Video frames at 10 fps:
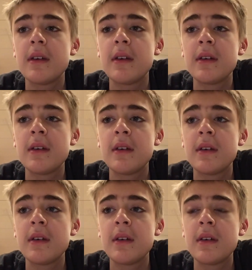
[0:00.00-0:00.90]

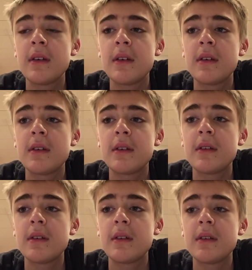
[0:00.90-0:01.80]

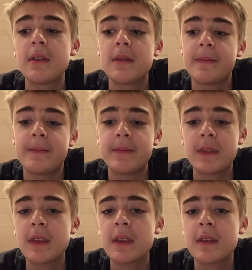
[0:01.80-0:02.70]

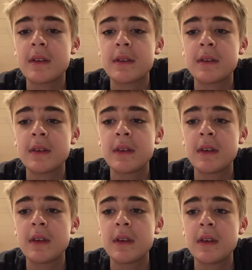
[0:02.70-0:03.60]

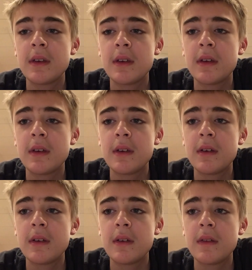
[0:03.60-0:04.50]
No one is speaking in this clip.